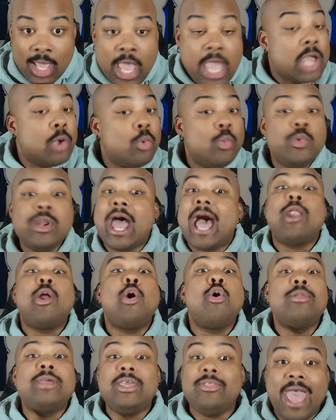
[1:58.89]
And not
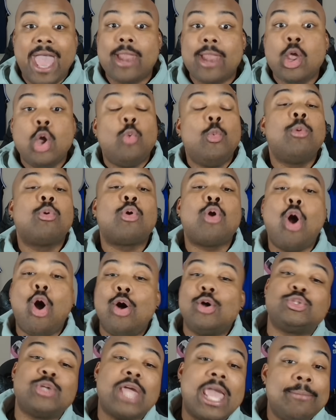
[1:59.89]
only that, we were
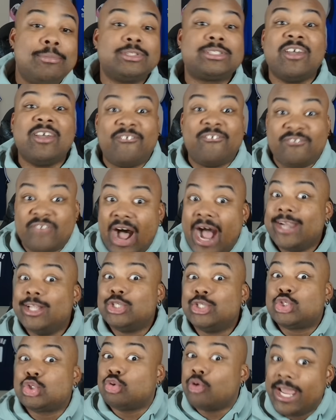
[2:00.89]
also able to find a
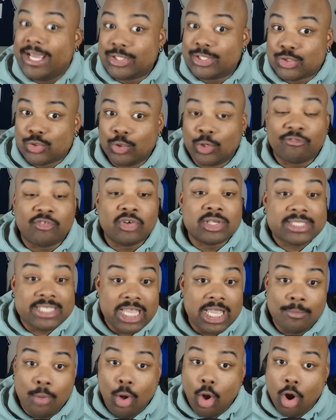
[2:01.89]
trade suitor for
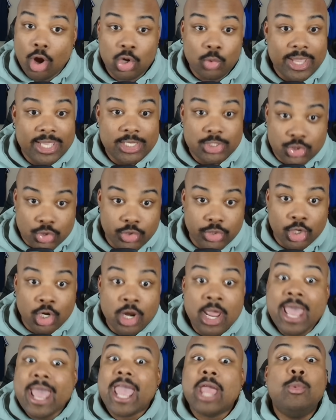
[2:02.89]
Tim Hardaway Jr.,
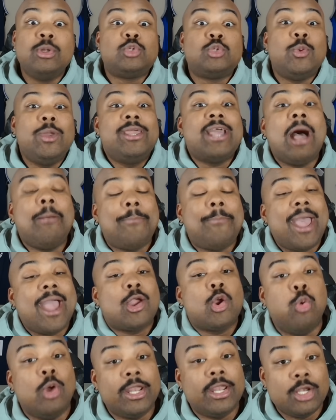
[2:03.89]
in which we got back
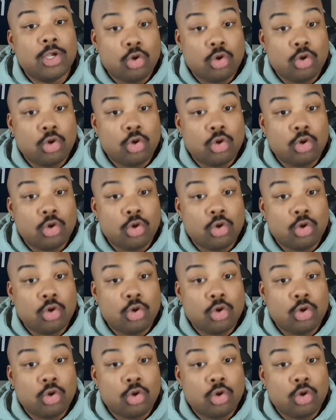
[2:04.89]
Quentin